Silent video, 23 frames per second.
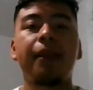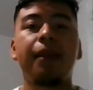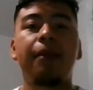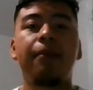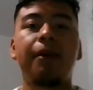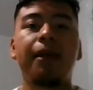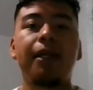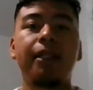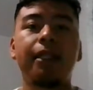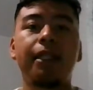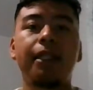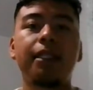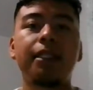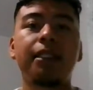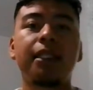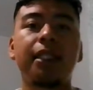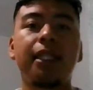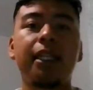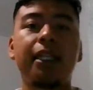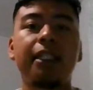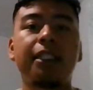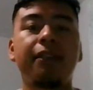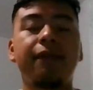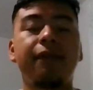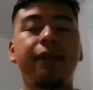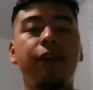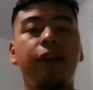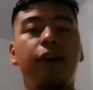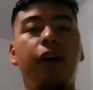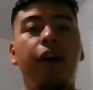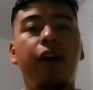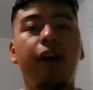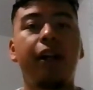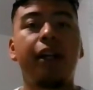But in this case, if you
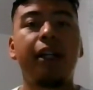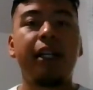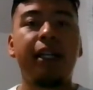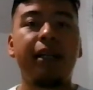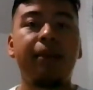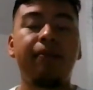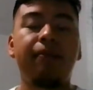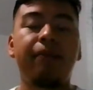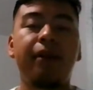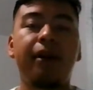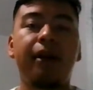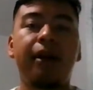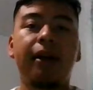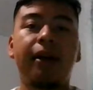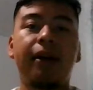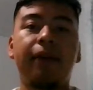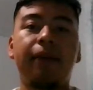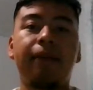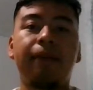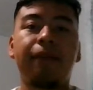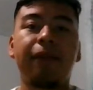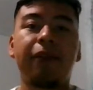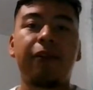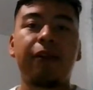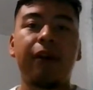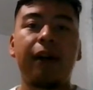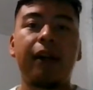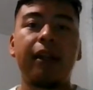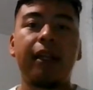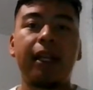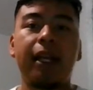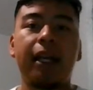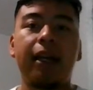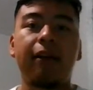are in a
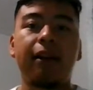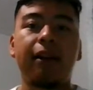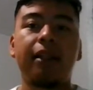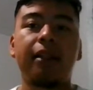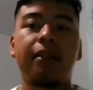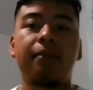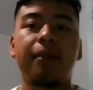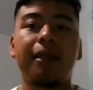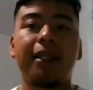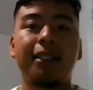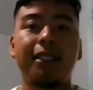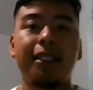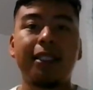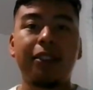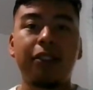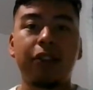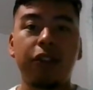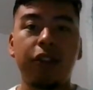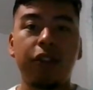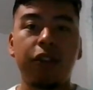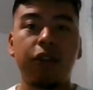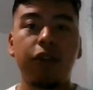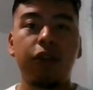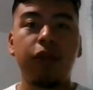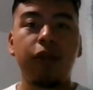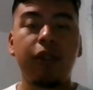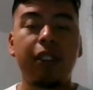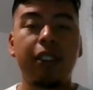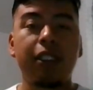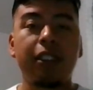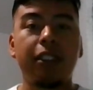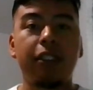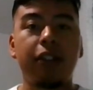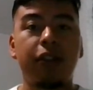crowded area, the best thing to do
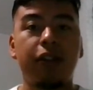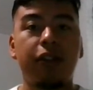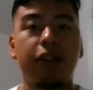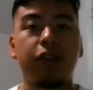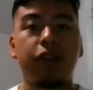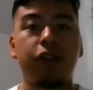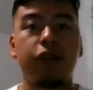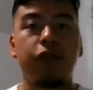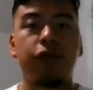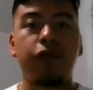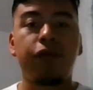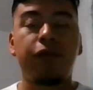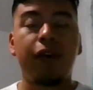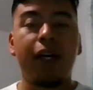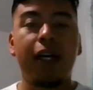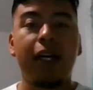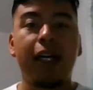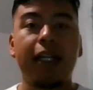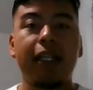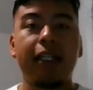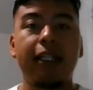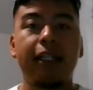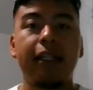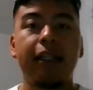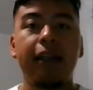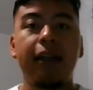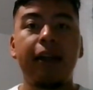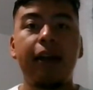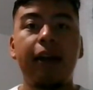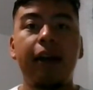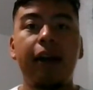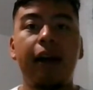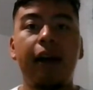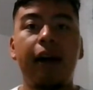is to find
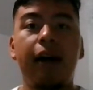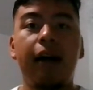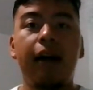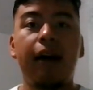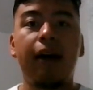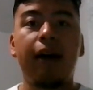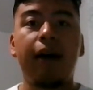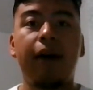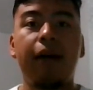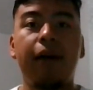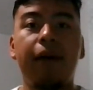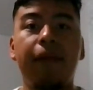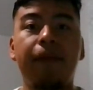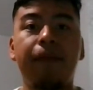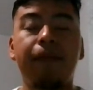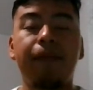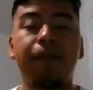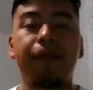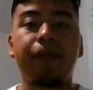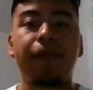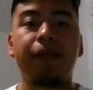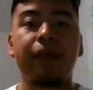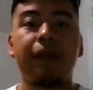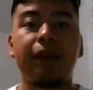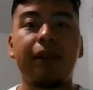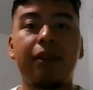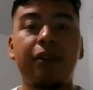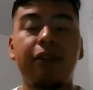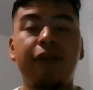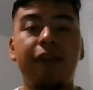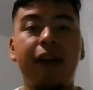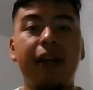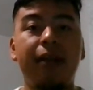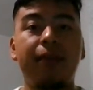a
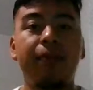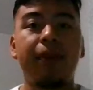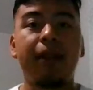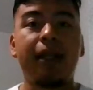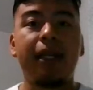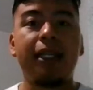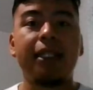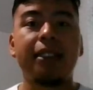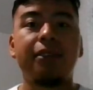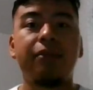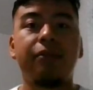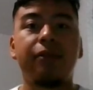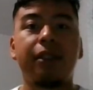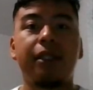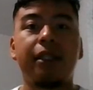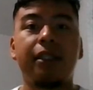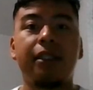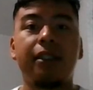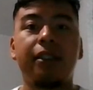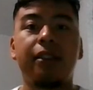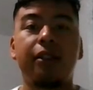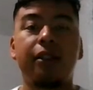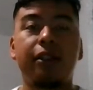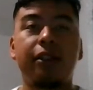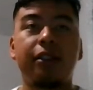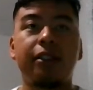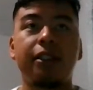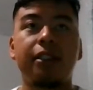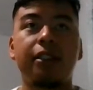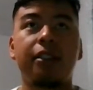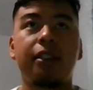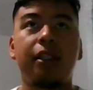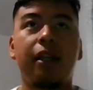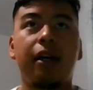place where
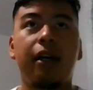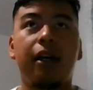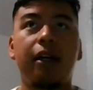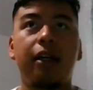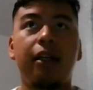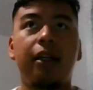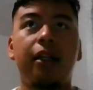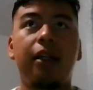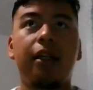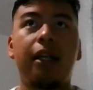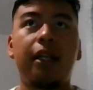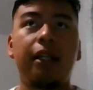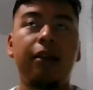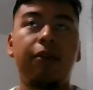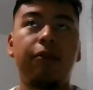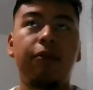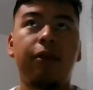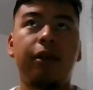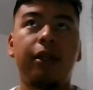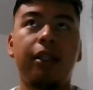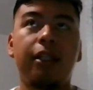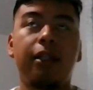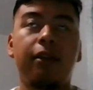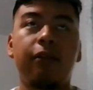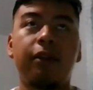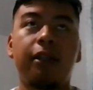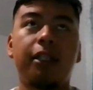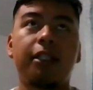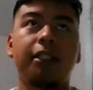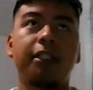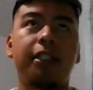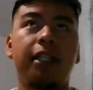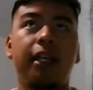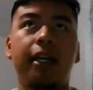there's not anyone, where
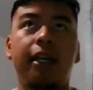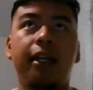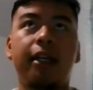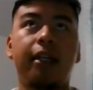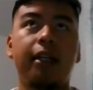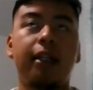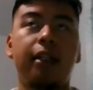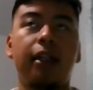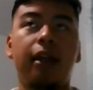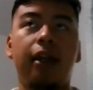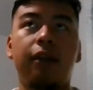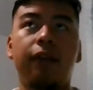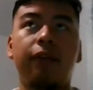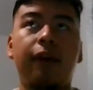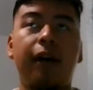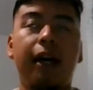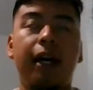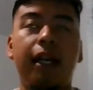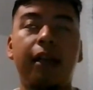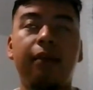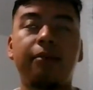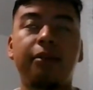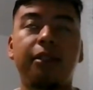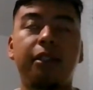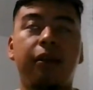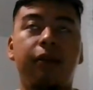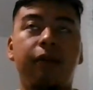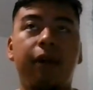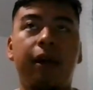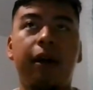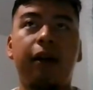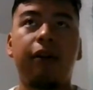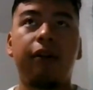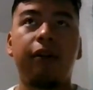there's not a lot of items
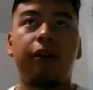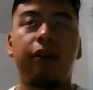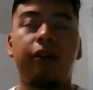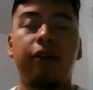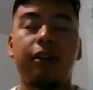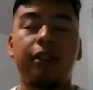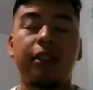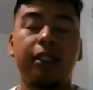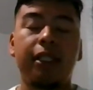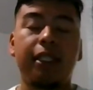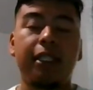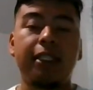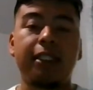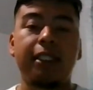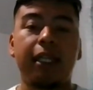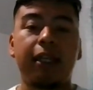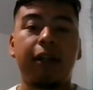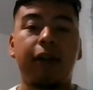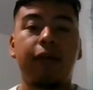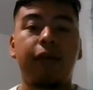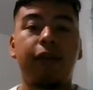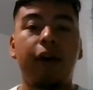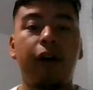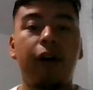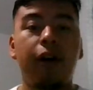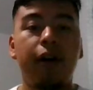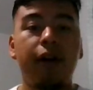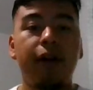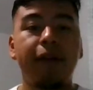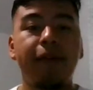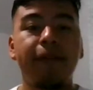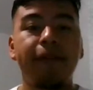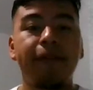around or things that could fall.